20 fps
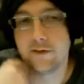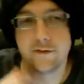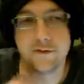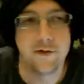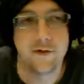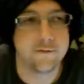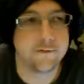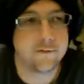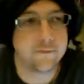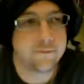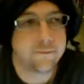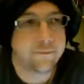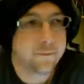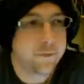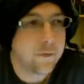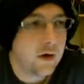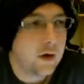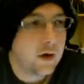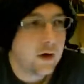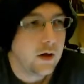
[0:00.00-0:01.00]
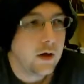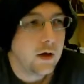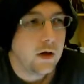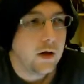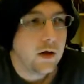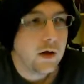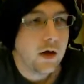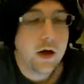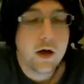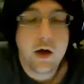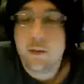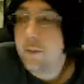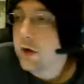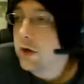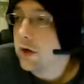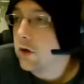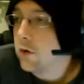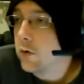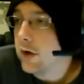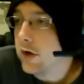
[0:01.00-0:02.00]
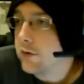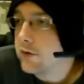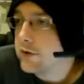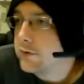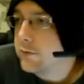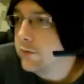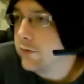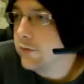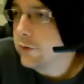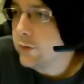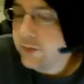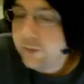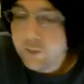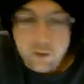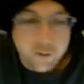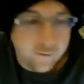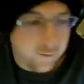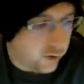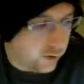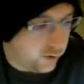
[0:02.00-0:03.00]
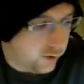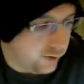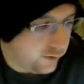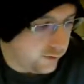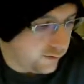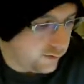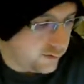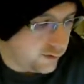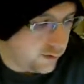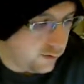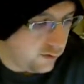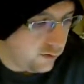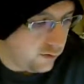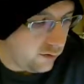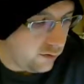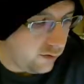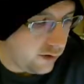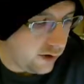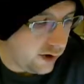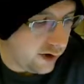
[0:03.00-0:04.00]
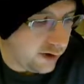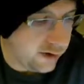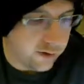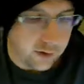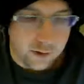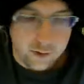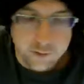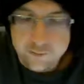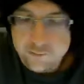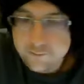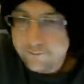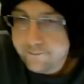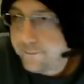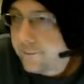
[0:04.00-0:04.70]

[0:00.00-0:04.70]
stuff. Quick question before we move on to Eidolon.